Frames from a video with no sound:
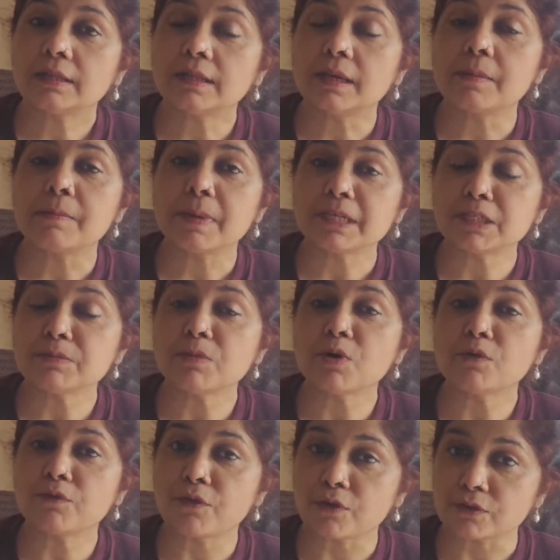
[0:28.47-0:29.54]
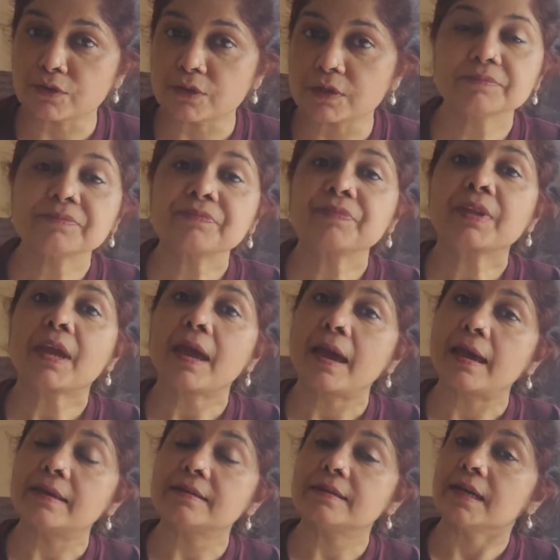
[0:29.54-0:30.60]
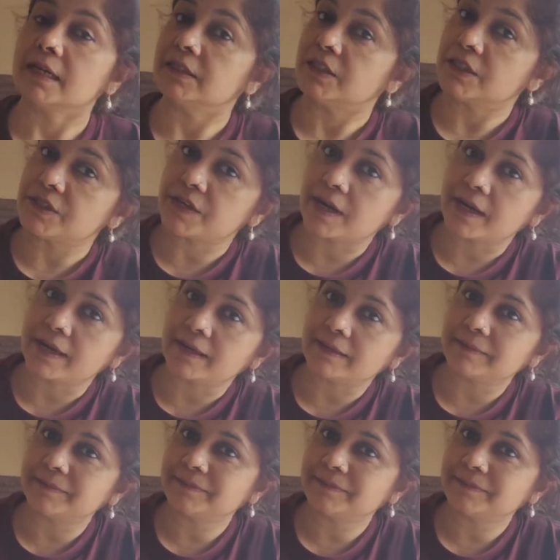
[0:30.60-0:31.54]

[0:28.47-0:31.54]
The Metamorphosis and The Trial.